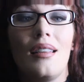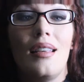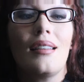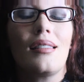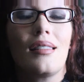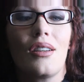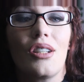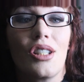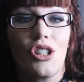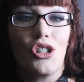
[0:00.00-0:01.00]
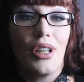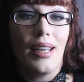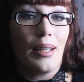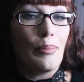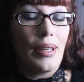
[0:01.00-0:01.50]
Yes, there is a
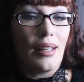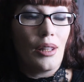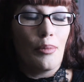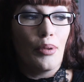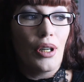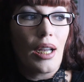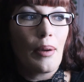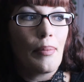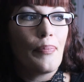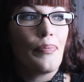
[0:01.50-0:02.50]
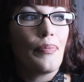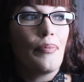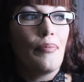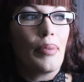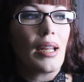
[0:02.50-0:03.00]
cheating bit in the book,
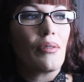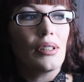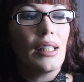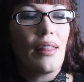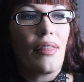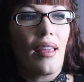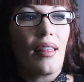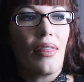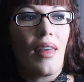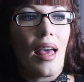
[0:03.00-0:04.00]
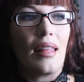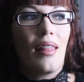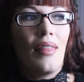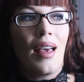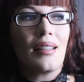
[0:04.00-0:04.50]
but I really think that
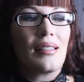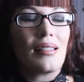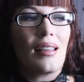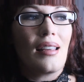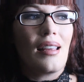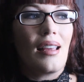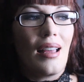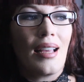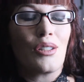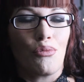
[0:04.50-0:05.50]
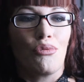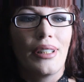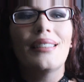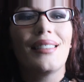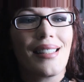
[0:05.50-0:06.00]
that's as
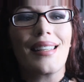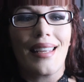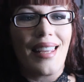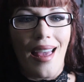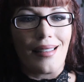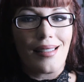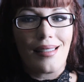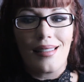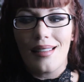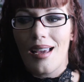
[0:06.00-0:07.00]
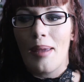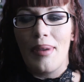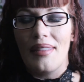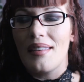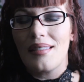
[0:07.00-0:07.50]
real as it gets. I
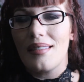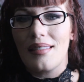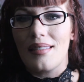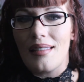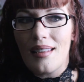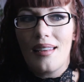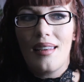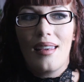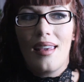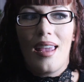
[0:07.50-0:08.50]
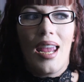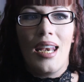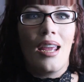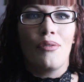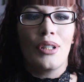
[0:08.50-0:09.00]
mean, this is
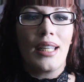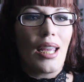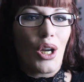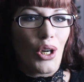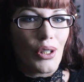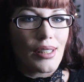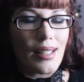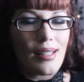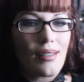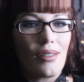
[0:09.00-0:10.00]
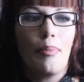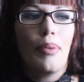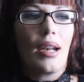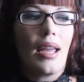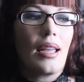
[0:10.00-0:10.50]
an everyday occurrence,
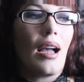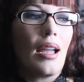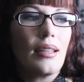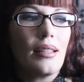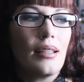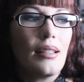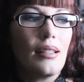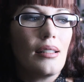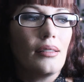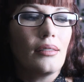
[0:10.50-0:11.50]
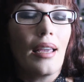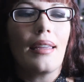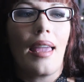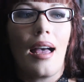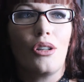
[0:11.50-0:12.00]
but I kind of
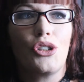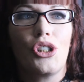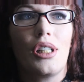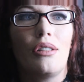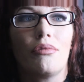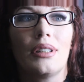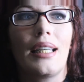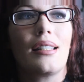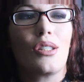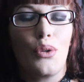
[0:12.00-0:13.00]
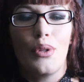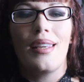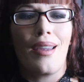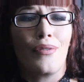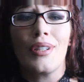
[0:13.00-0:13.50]
like how she relates to
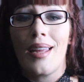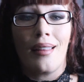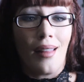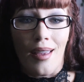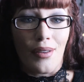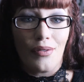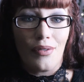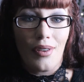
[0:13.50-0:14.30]
the everyday life.